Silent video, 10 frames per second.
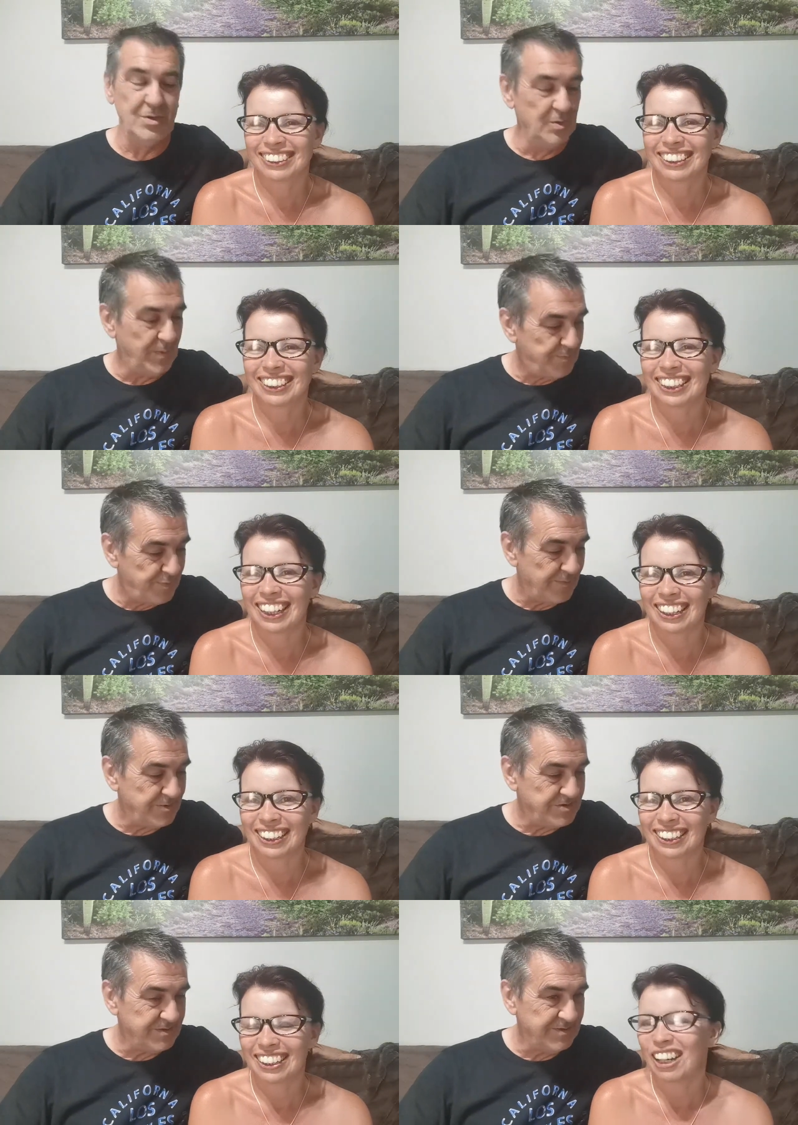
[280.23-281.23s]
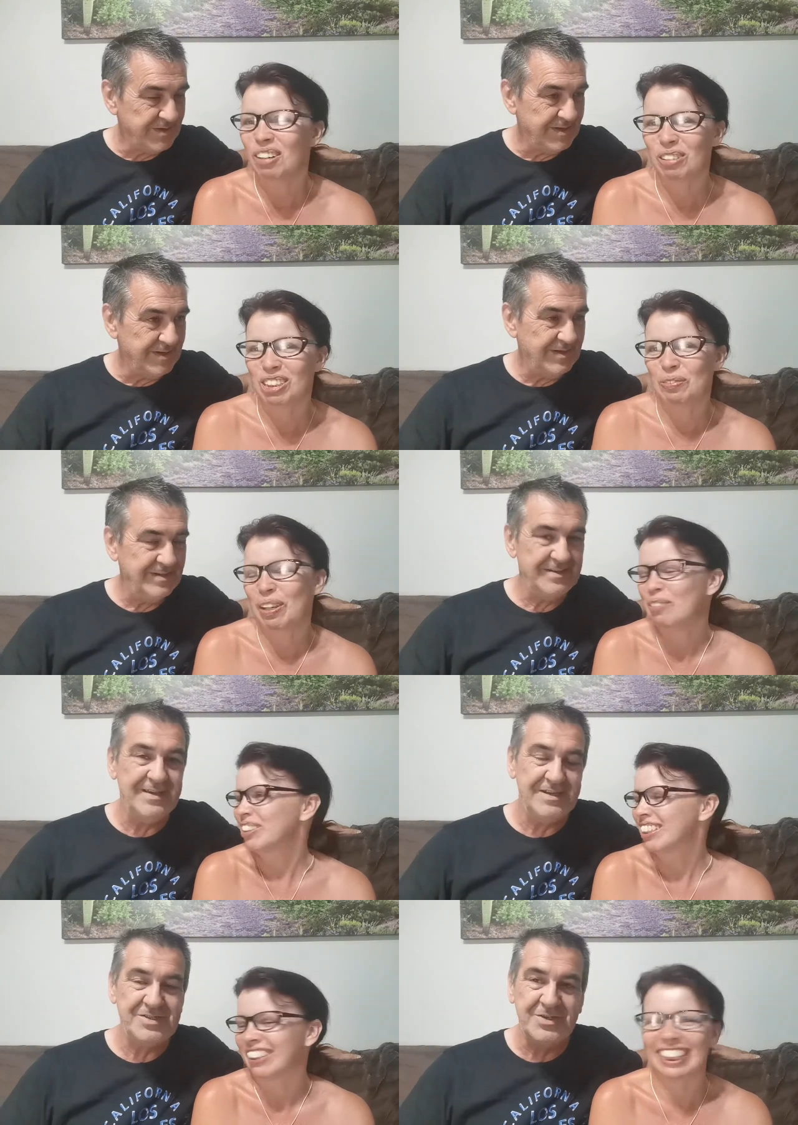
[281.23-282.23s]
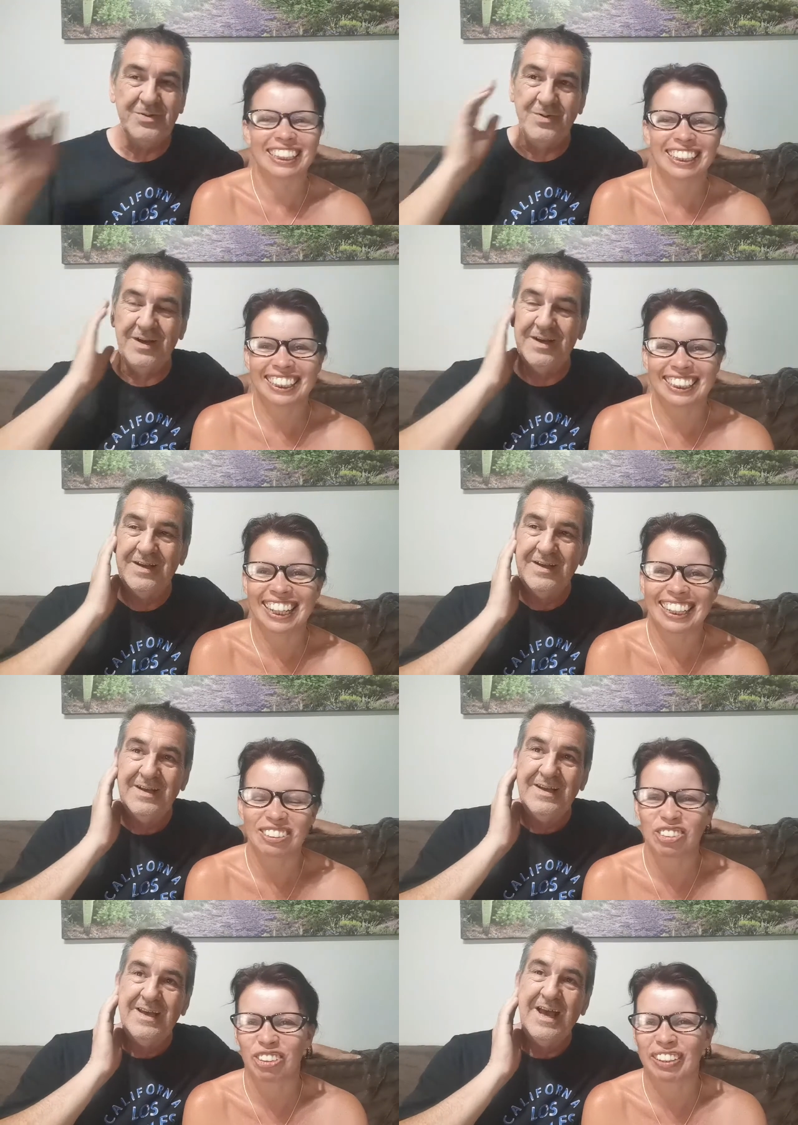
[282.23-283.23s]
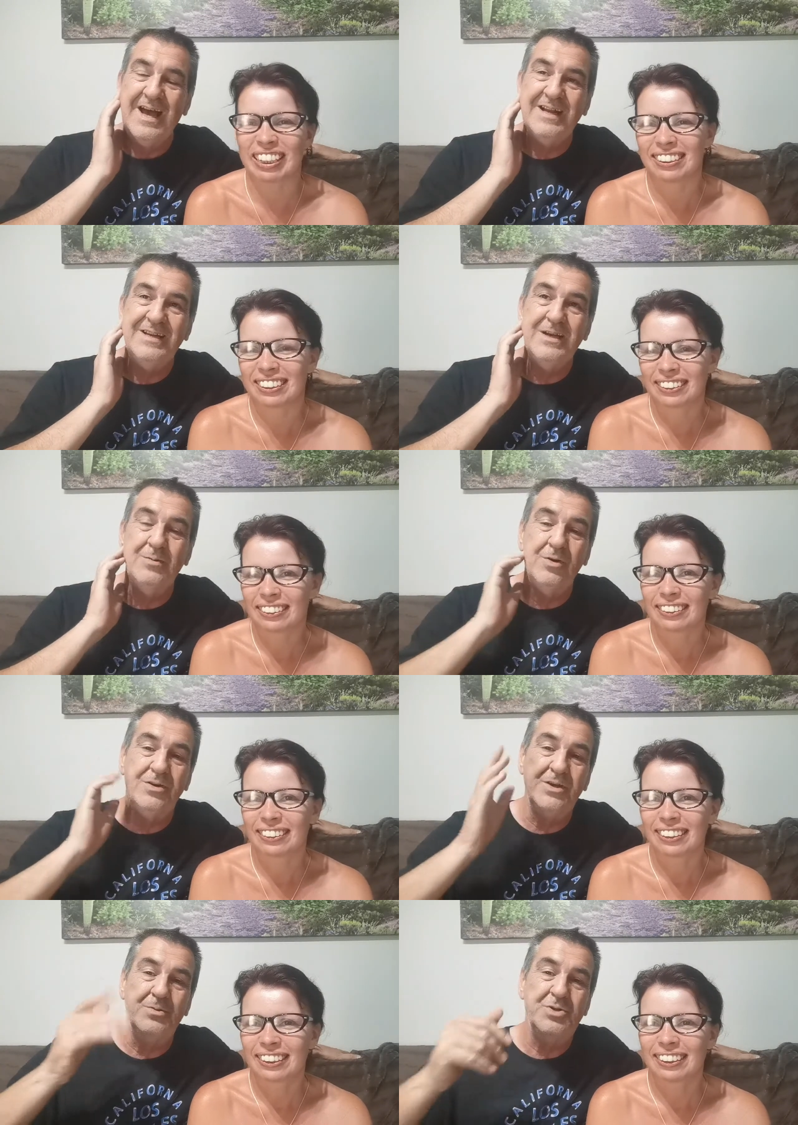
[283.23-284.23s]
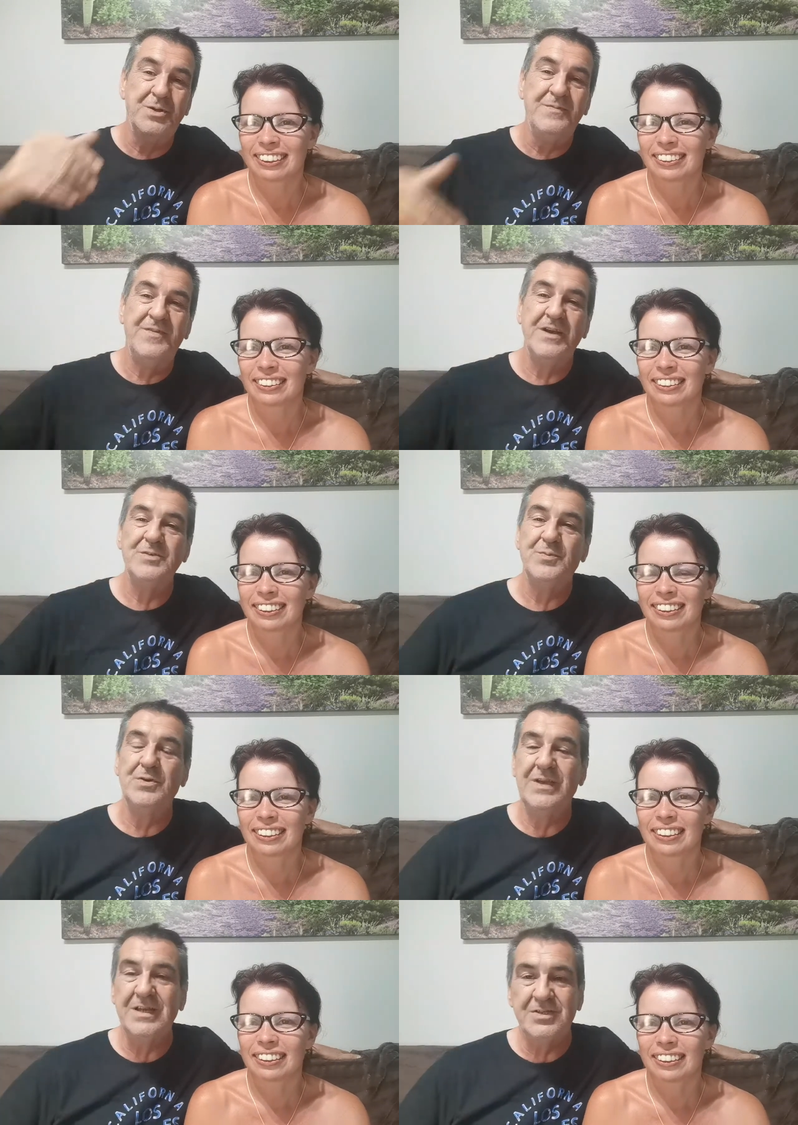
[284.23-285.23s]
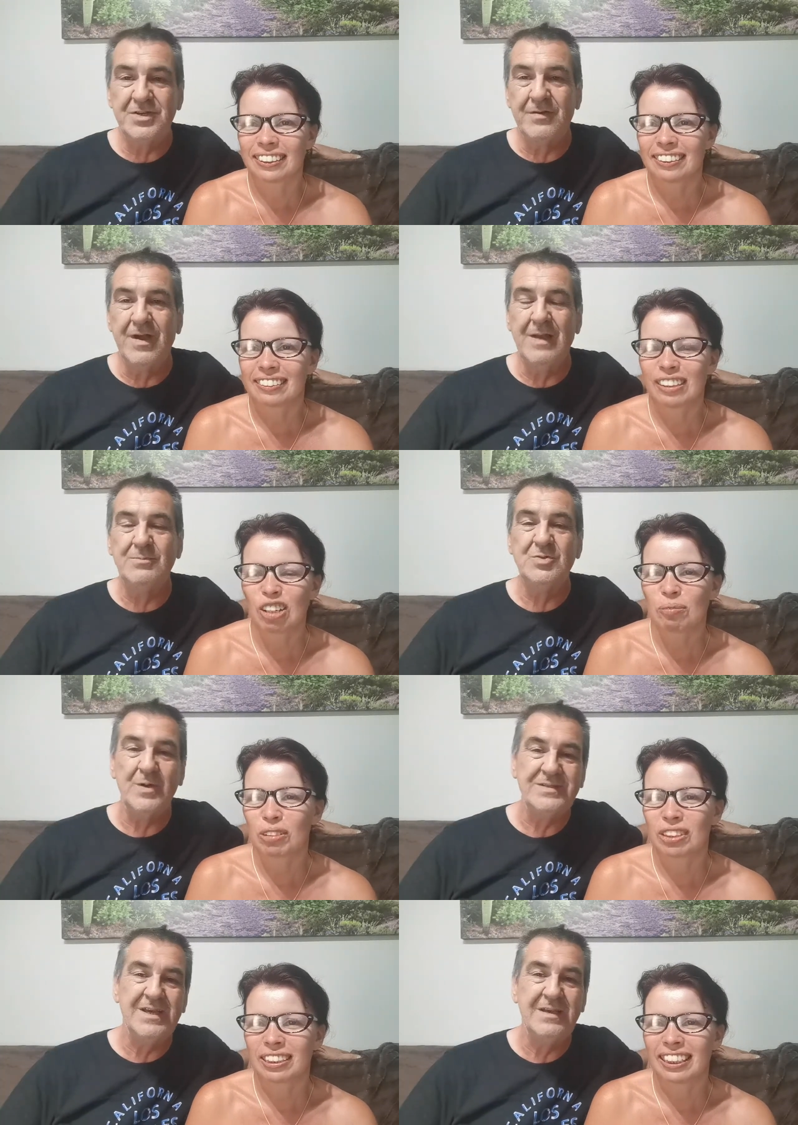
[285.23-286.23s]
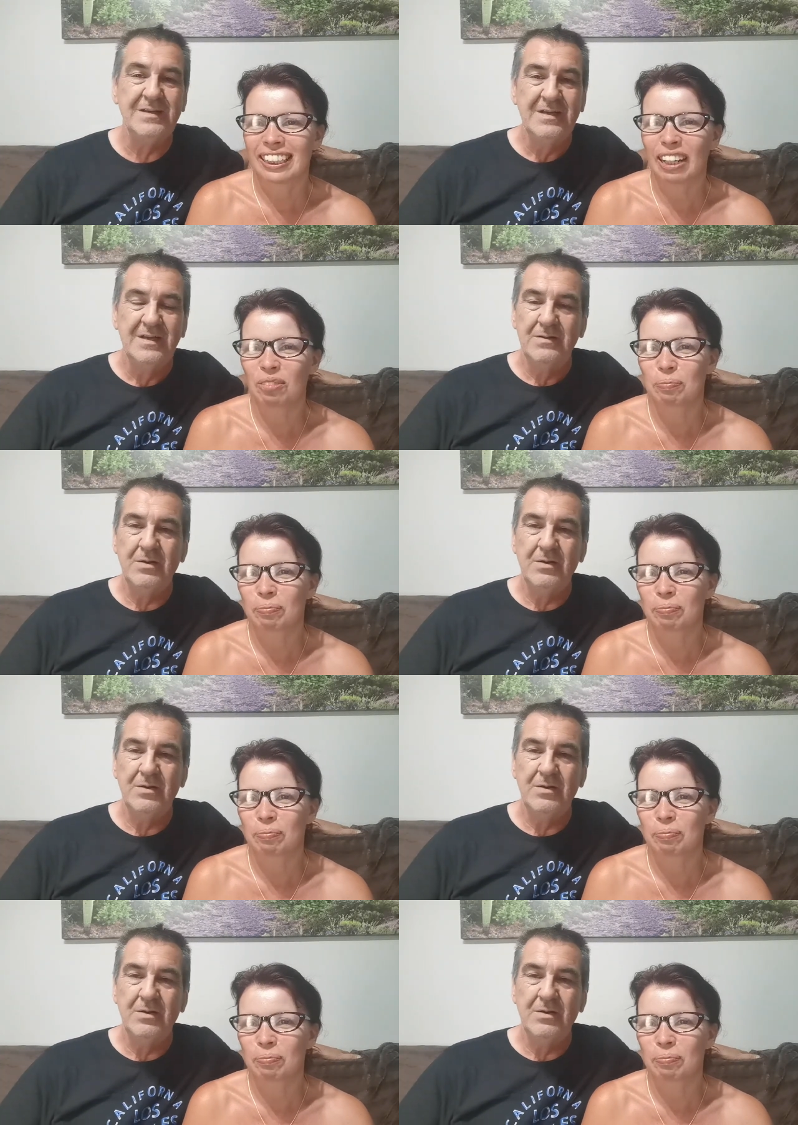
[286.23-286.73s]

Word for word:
Speaker 1: You are a bit yeah. premature. I was a bit. Yes, you were. Yeah, sorry. And uh, we're on YouTube, Facebook, Instagram, Twitter. Yeah.